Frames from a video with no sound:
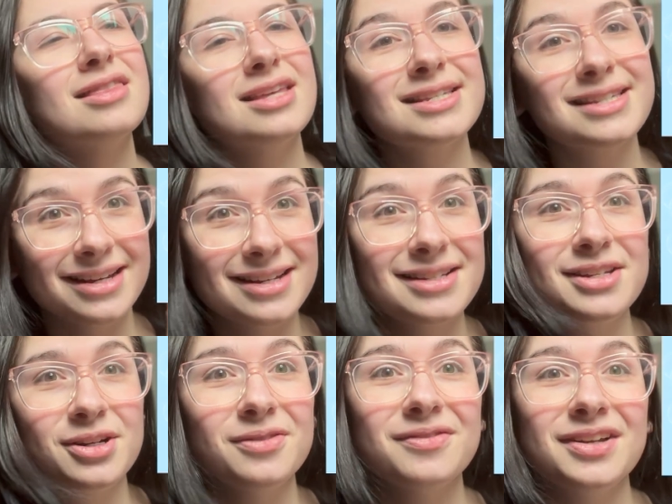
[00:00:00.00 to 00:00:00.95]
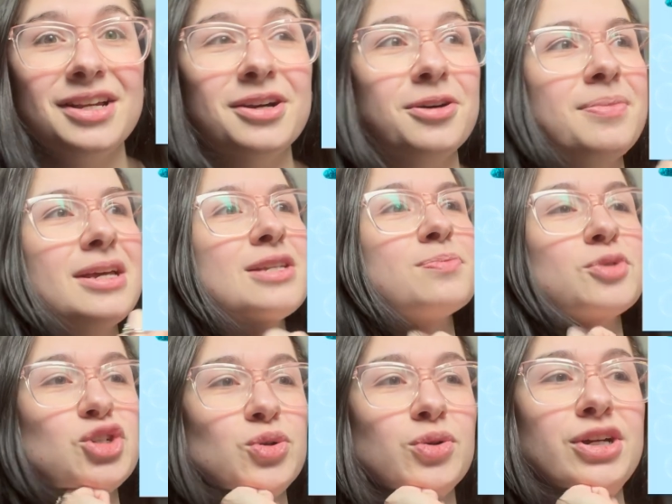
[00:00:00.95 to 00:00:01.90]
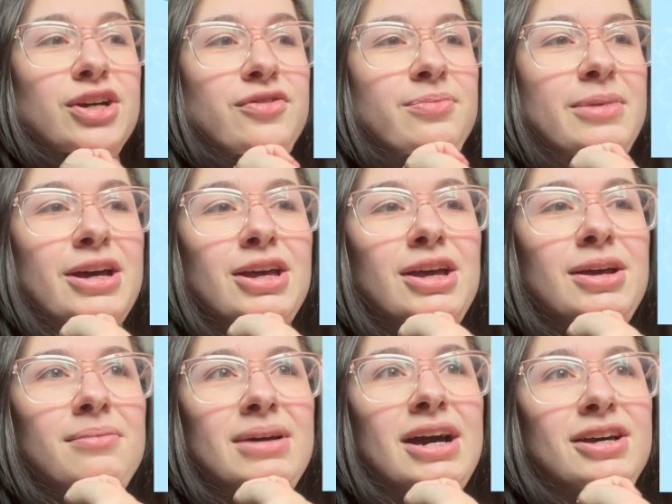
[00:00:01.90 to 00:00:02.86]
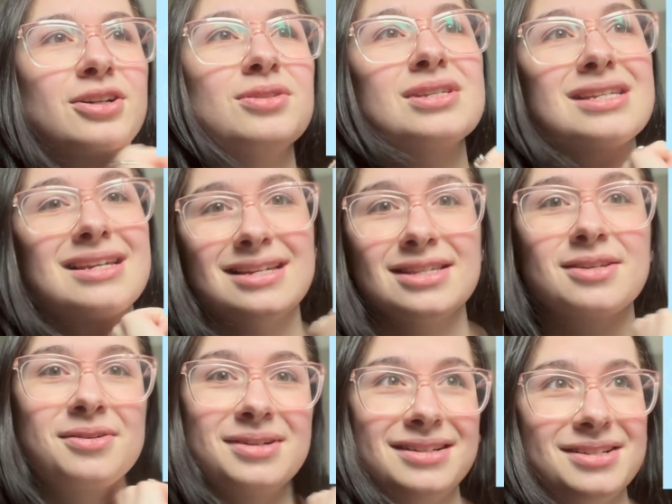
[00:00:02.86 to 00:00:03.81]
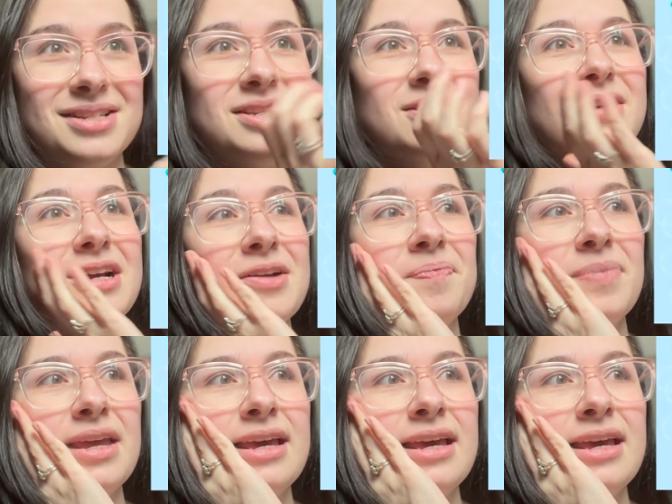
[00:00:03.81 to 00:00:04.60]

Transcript: this is your video, because majority of my patterns is on Instagram.